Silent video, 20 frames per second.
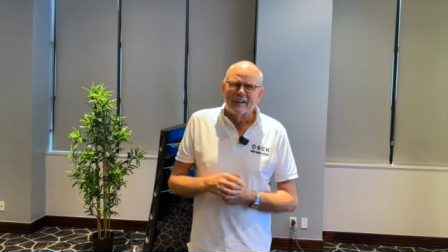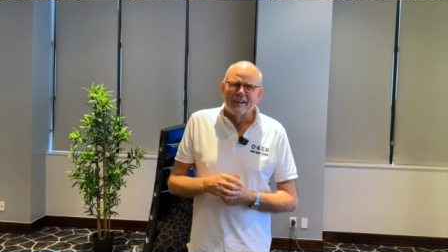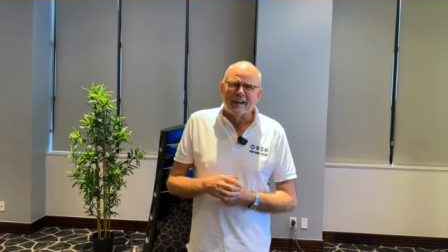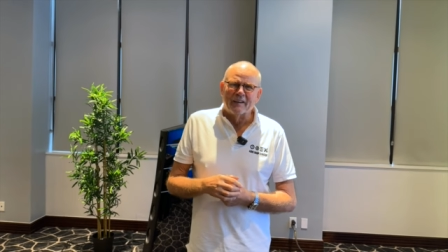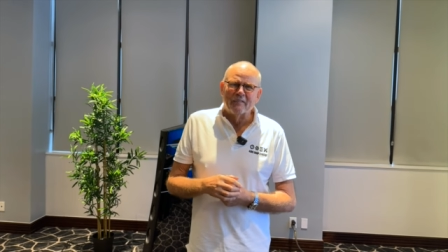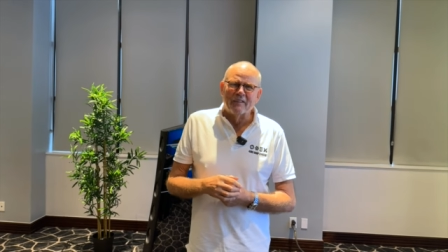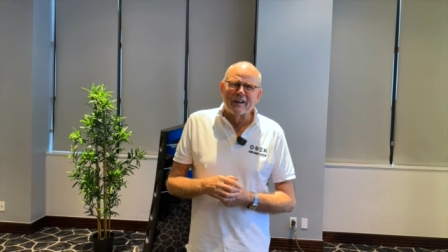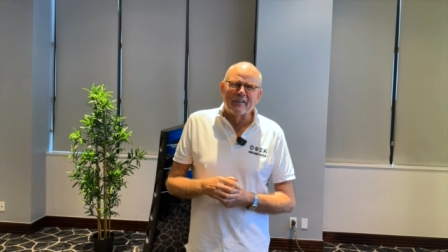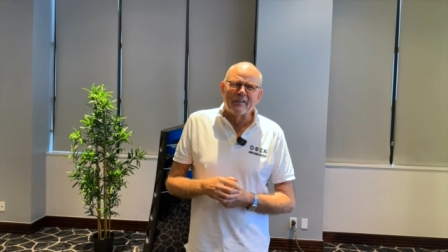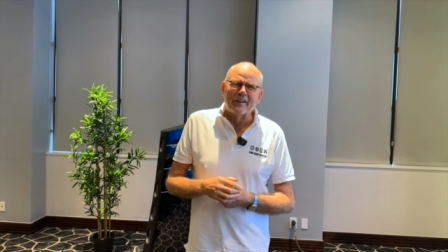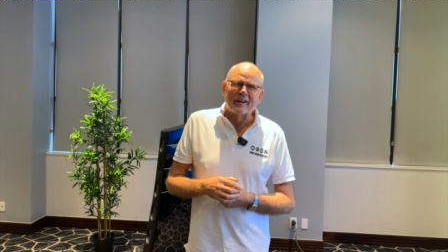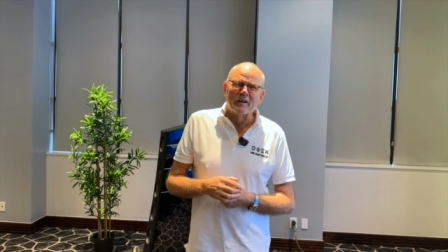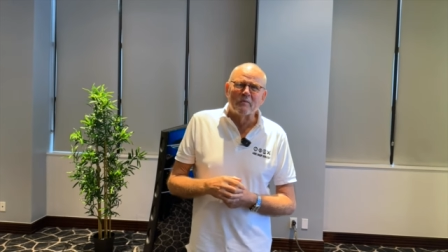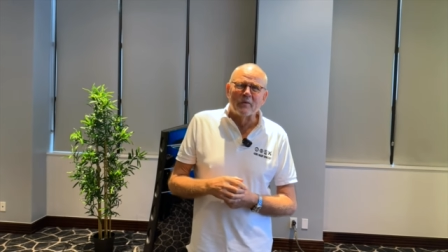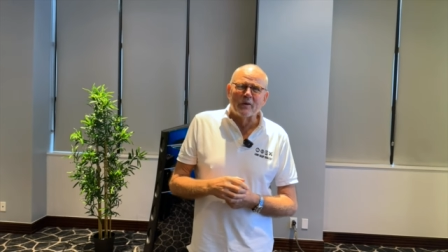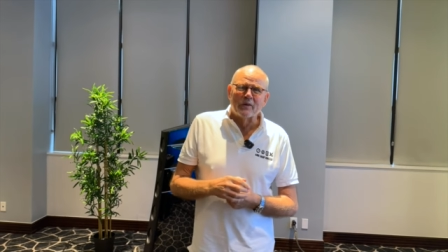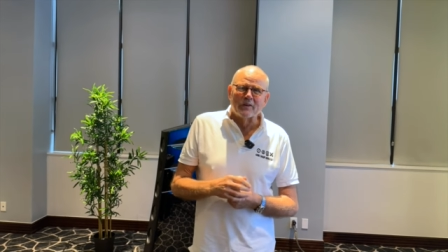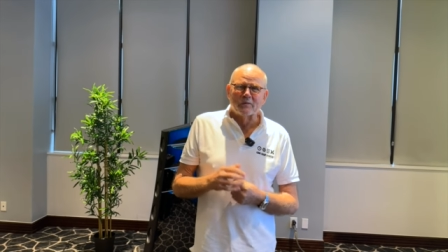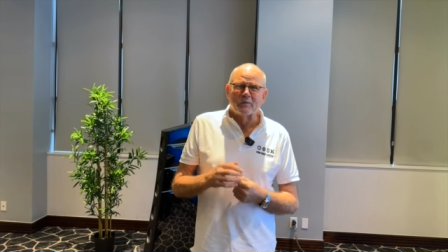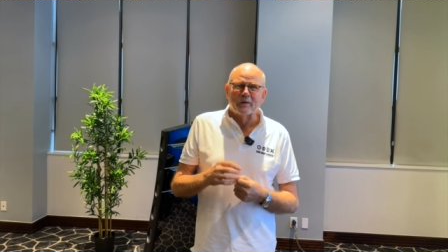I'm a lucky
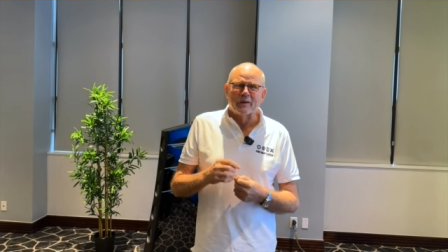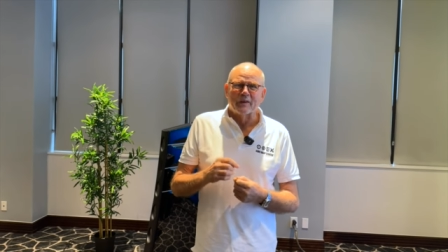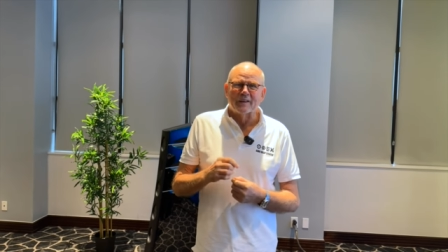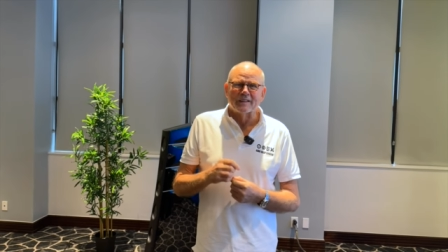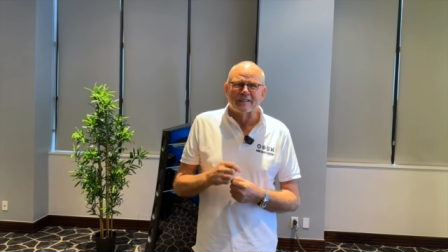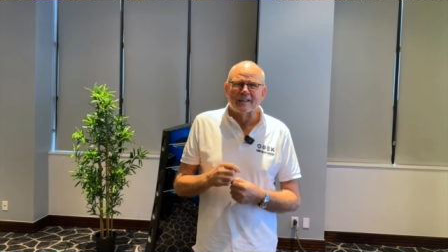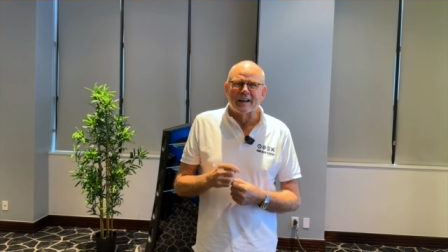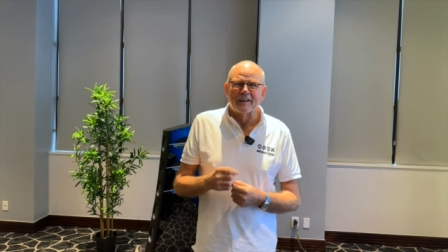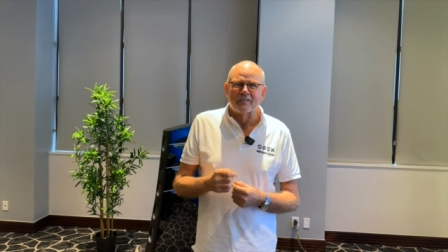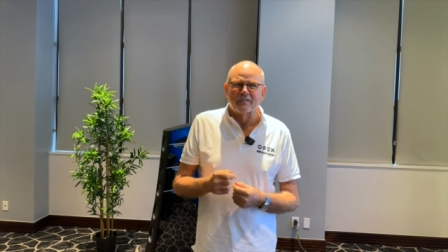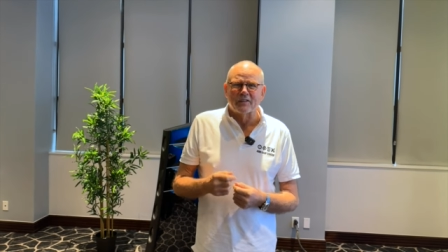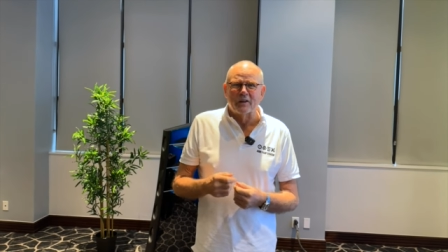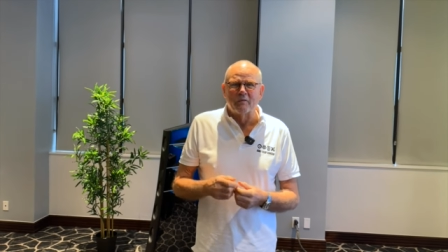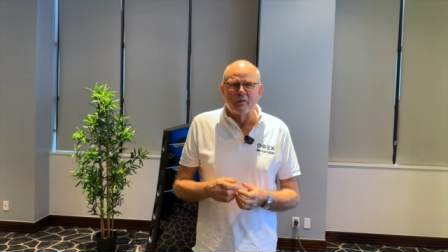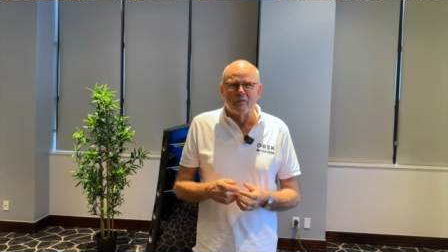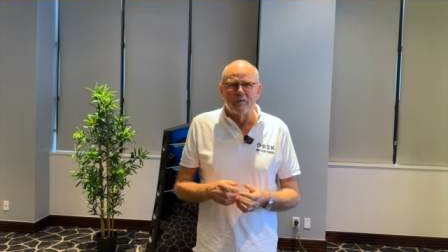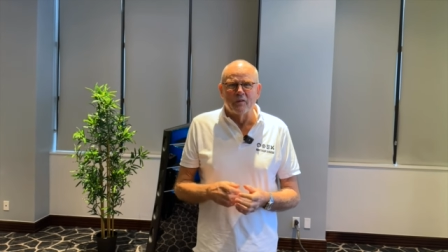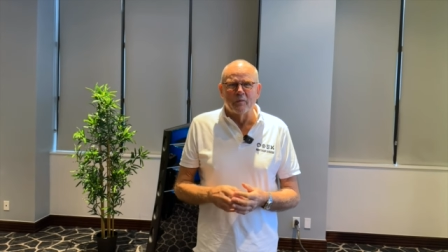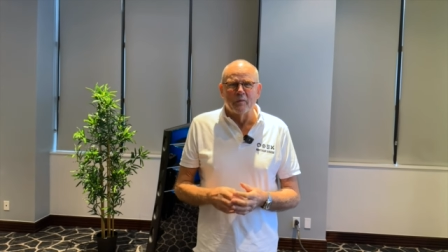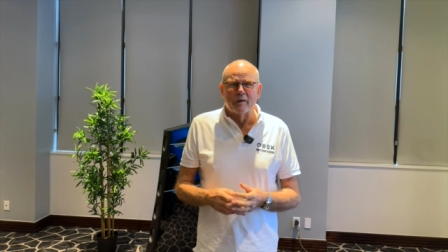person because I have some
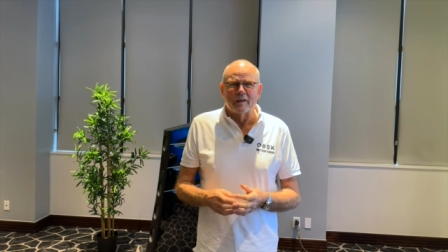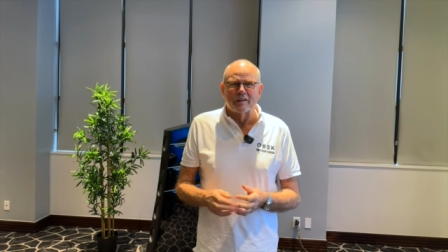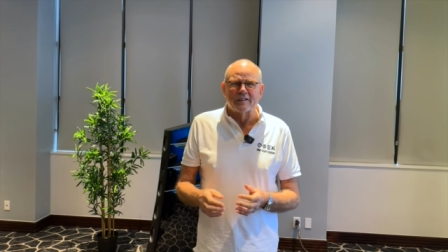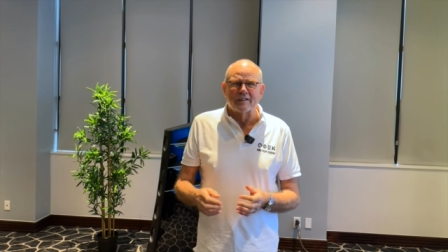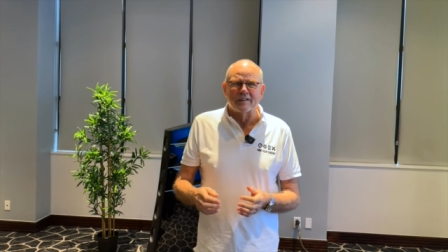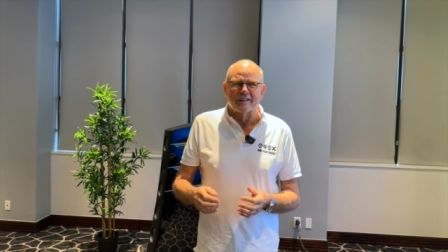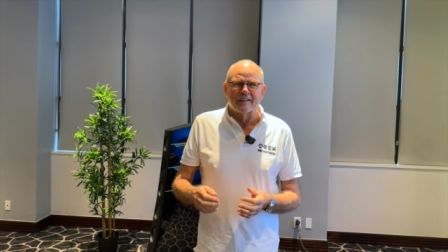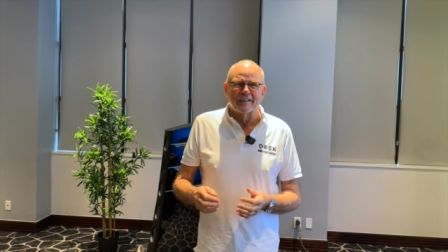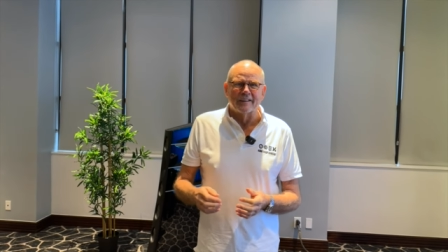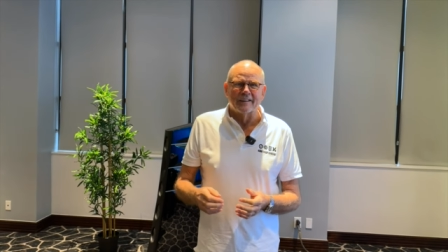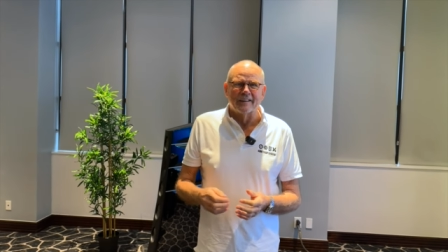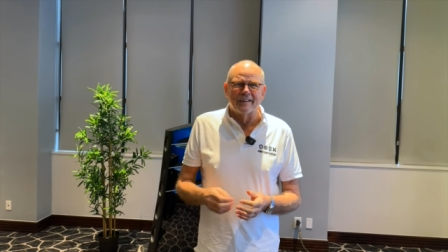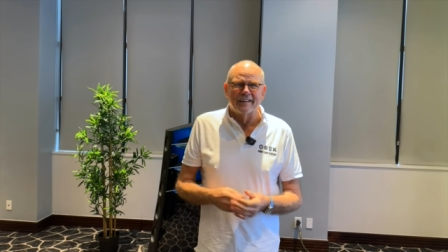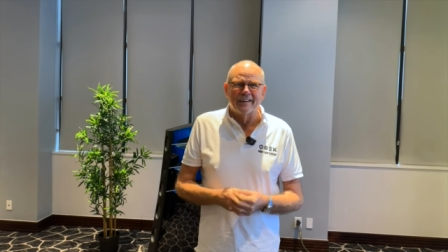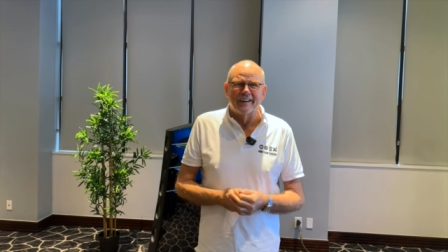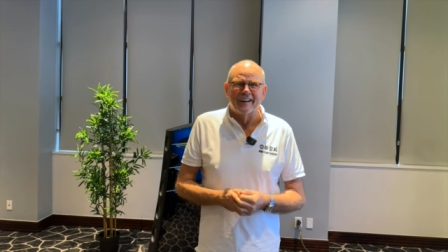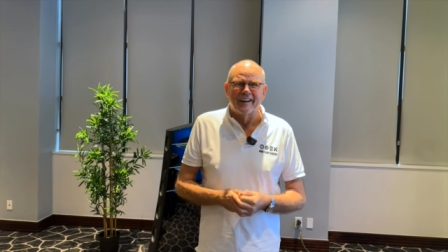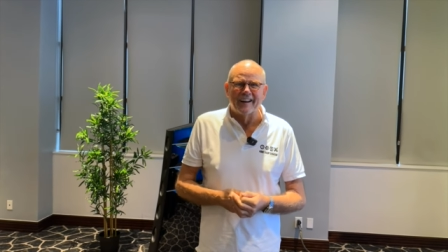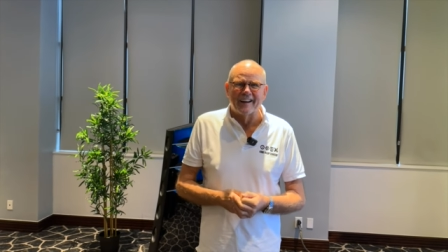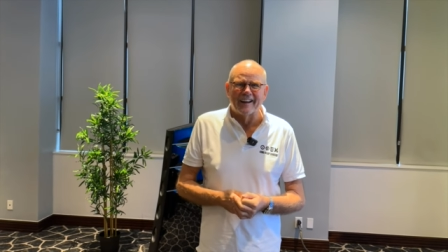of the best uh,
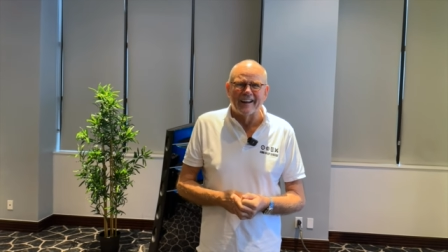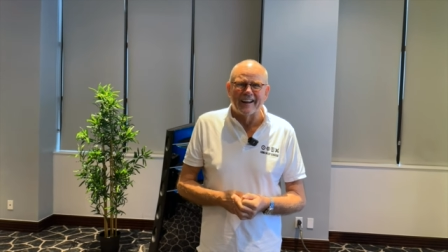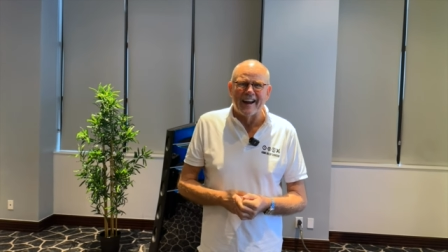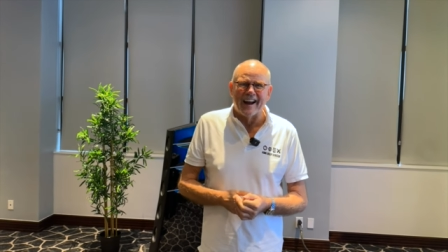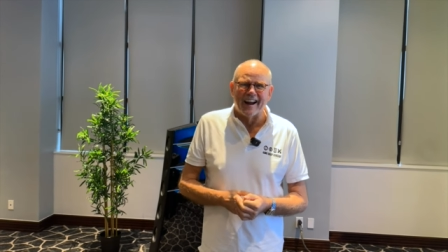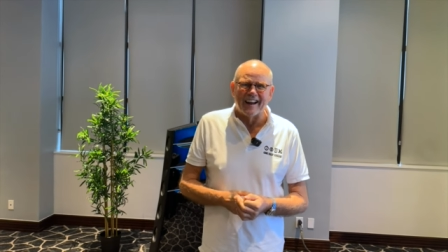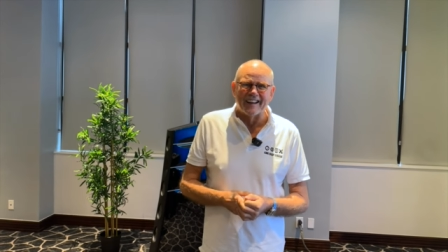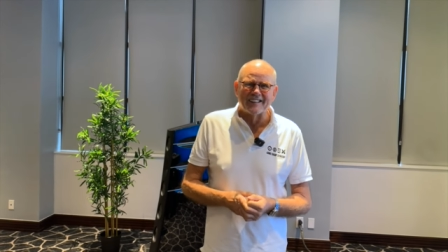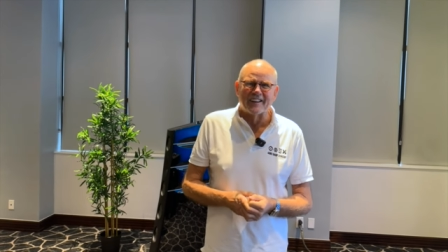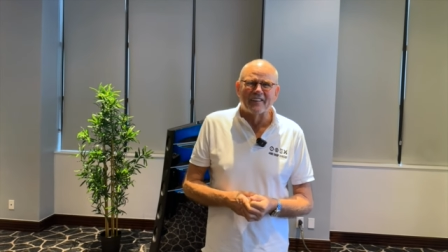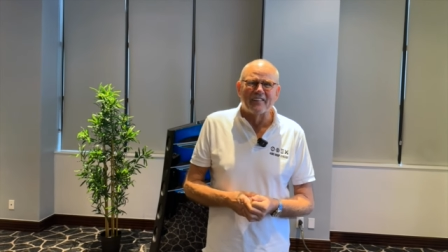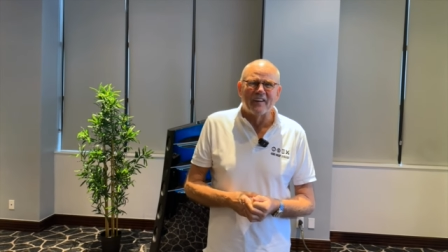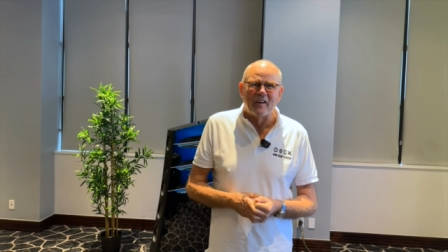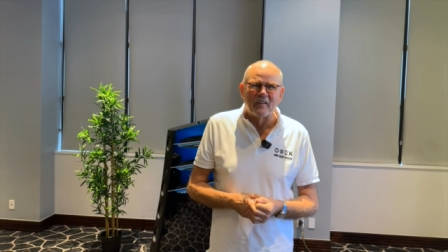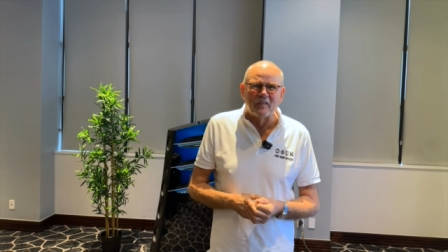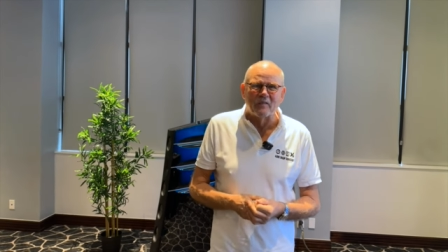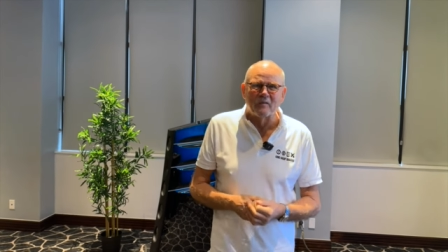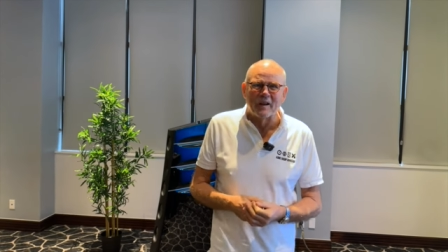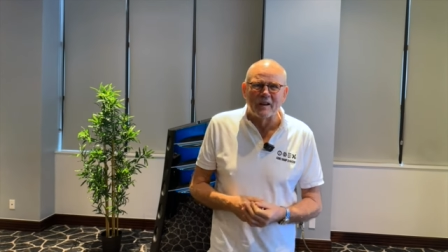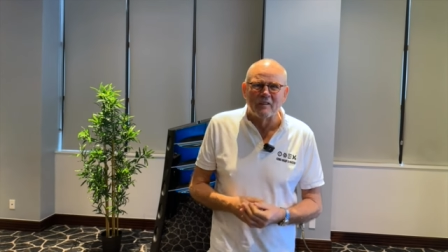guys
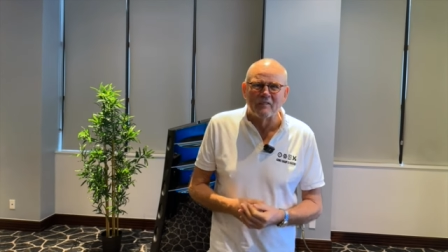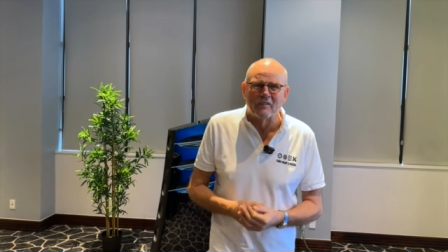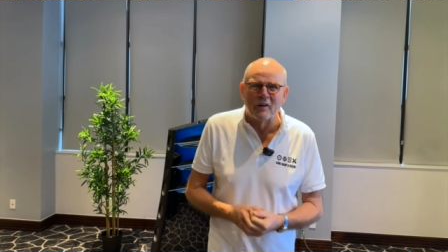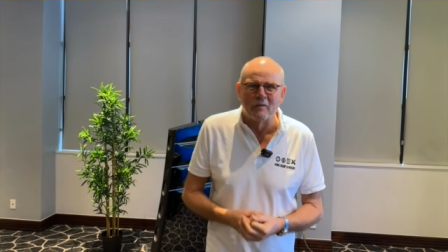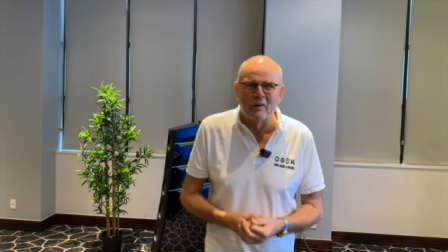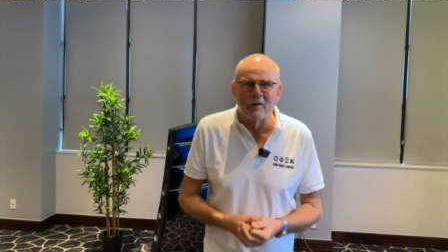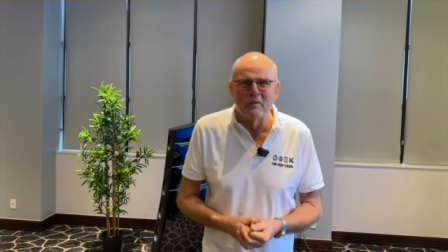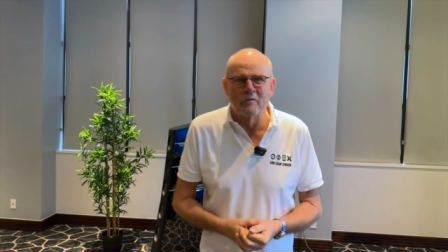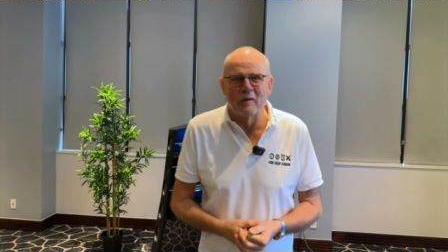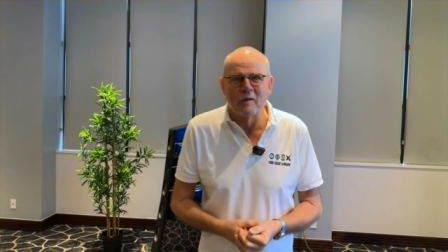around me in form of